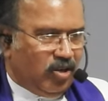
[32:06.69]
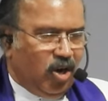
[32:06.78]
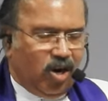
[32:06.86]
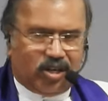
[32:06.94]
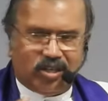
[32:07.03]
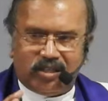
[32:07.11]

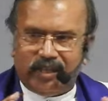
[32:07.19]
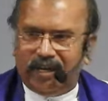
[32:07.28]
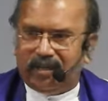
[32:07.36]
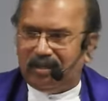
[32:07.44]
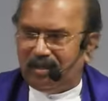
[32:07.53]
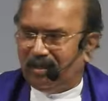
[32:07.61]
God
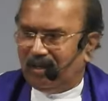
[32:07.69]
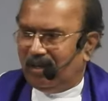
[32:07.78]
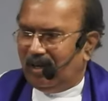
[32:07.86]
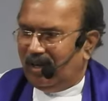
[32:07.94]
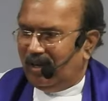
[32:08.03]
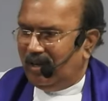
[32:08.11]
sent
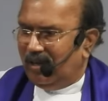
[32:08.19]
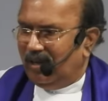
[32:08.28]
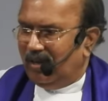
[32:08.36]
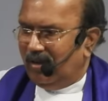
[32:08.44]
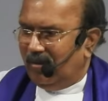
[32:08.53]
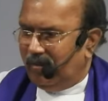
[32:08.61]

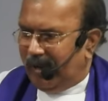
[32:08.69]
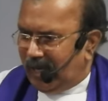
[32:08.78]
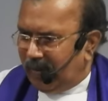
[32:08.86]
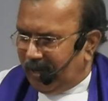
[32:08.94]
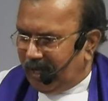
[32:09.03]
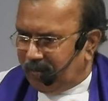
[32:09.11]

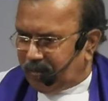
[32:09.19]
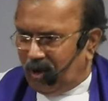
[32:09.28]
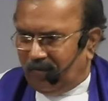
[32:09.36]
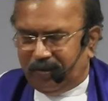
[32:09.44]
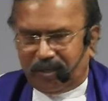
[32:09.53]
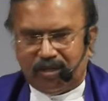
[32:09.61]
many, many
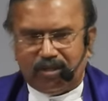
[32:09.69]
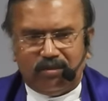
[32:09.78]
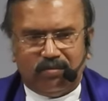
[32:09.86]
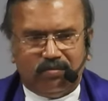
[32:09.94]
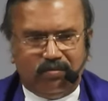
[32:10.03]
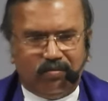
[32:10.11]

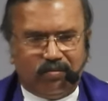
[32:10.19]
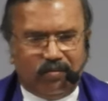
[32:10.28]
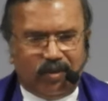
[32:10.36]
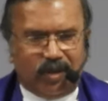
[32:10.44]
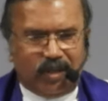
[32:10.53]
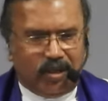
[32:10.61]
prophets
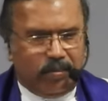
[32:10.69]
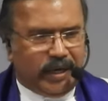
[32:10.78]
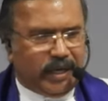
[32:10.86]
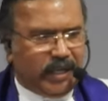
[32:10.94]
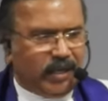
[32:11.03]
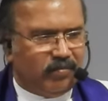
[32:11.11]
in the
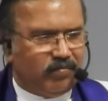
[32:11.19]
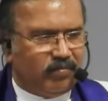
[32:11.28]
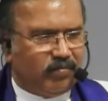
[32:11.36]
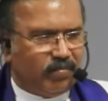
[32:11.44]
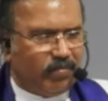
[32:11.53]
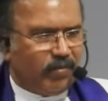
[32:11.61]
beginning,
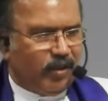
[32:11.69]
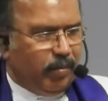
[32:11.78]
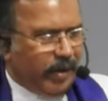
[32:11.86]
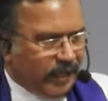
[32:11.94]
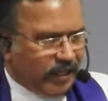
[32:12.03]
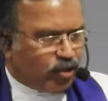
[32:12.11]

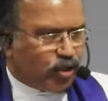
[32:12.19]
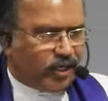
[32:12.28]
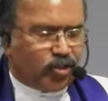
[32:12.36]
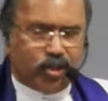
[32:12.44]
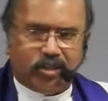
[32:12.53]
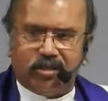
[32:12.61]
many
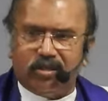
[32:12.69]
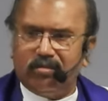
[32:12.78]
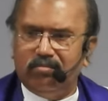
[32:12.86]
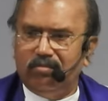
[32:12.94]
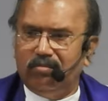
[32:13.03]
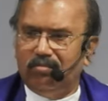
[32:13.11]

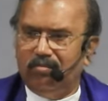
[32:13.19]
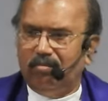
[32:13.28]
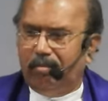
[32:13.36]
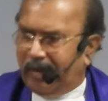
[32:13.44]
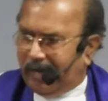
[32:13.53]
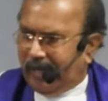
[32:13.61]
judges,
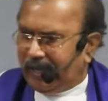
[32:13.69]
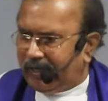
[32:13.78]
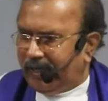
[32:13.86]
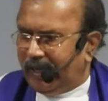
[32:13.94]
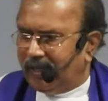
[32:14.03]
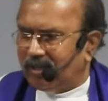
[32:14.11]
many
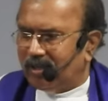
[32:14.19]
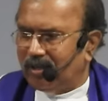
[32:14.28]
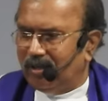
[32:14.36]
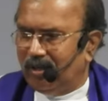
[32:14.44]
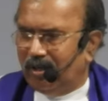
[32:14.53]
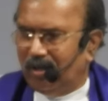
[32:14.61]

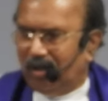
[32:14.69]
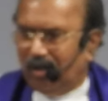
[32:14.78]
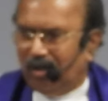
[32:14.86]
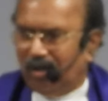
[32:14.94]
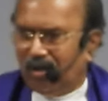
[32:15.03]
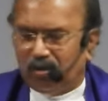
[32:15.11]
kings
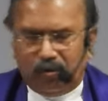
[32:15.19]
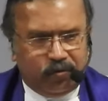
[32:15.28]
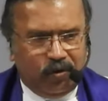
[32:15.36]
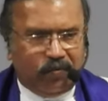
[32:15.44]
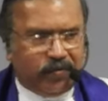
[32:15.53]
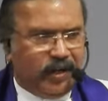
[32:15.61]
to
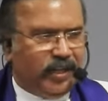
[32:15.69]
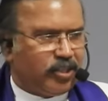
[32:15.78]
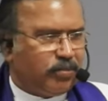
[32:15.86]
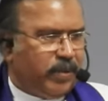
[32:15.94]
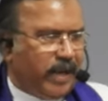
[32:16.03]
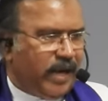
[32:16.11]
fulfill
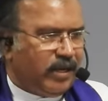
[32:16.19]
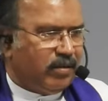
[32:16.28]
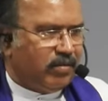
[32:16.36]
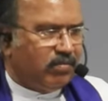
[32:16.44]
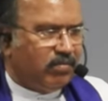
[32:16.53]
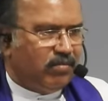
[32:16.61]
his
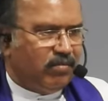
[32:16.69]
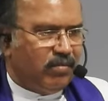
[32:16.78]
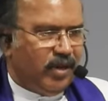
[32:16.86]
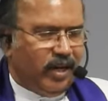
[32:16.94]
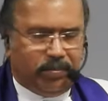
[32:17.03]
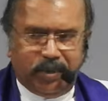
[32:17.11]
plan
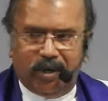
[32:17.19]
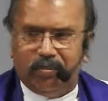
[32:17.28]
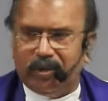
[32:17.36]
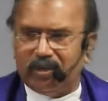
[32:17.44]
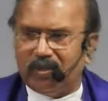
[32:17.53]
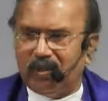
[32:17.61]
and
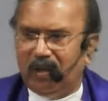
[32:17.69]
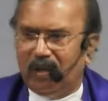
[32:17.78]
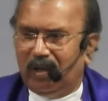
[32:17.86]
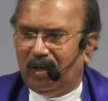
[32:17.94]
purpose.